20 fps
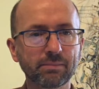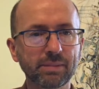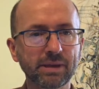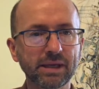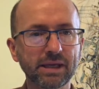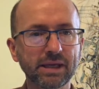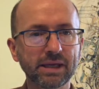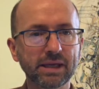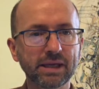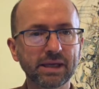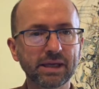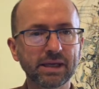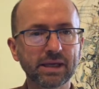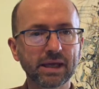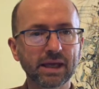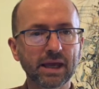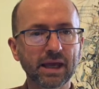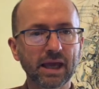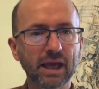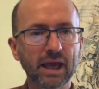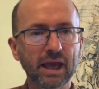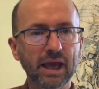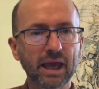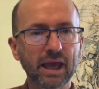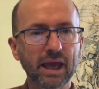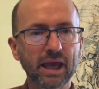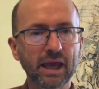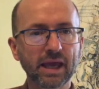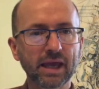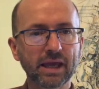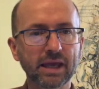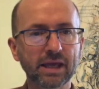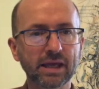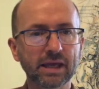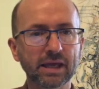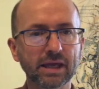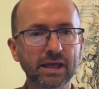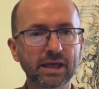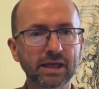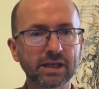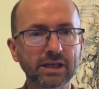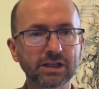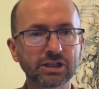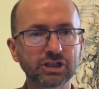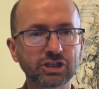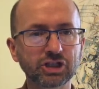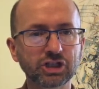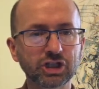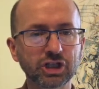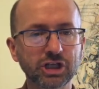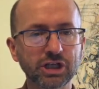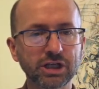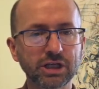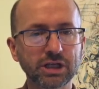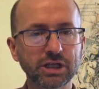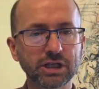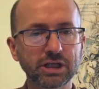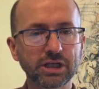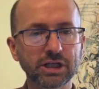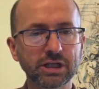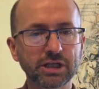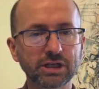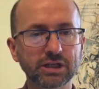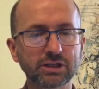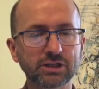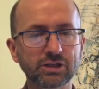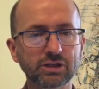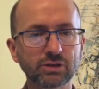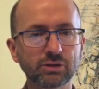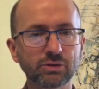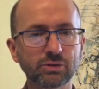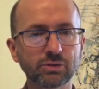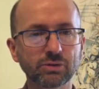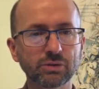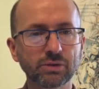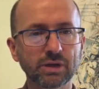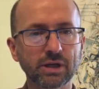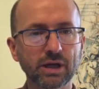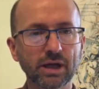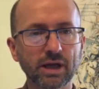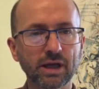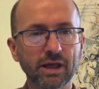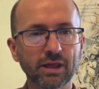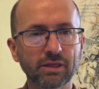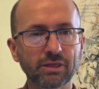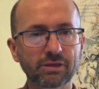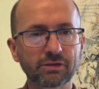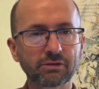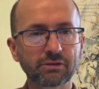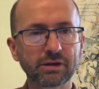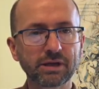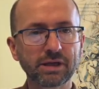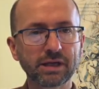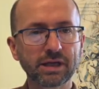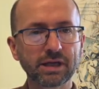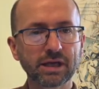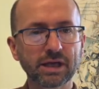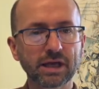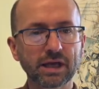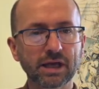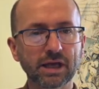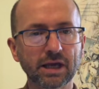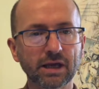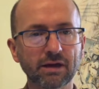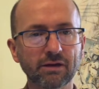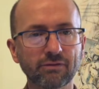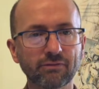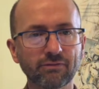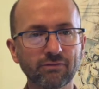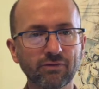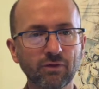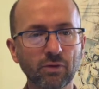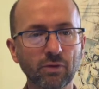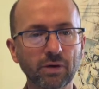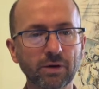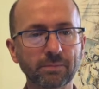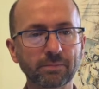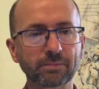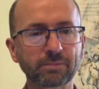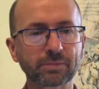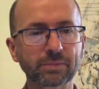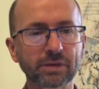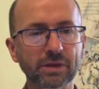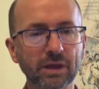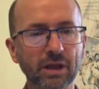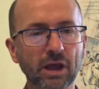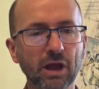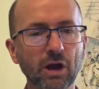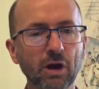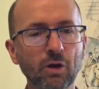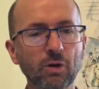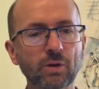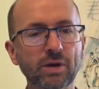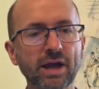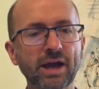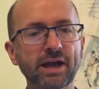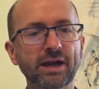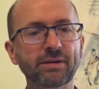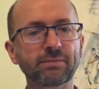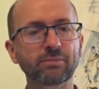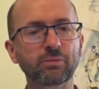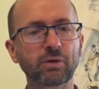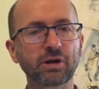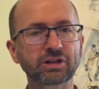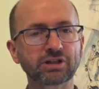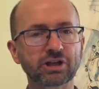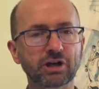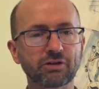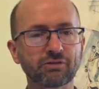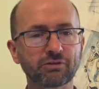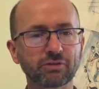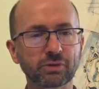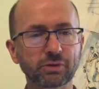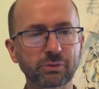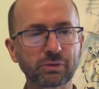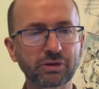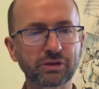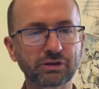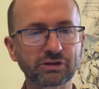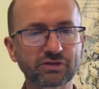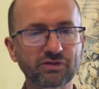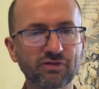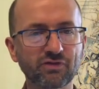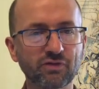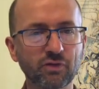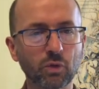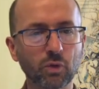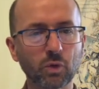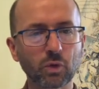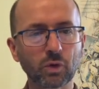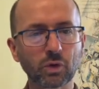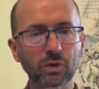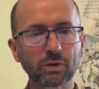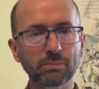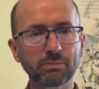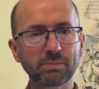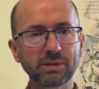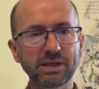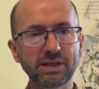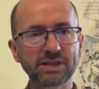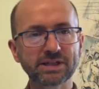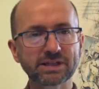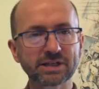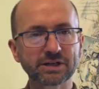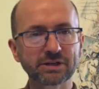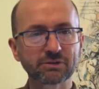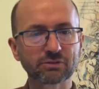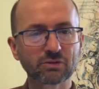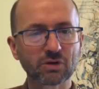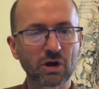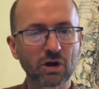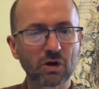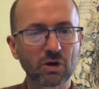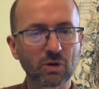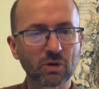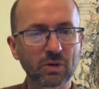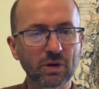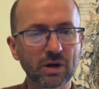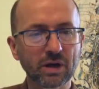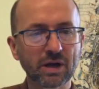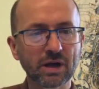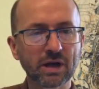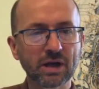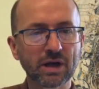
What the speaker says: B, A, G, 2, 3, 4. Okay, watch out for where there's 4 B's in a row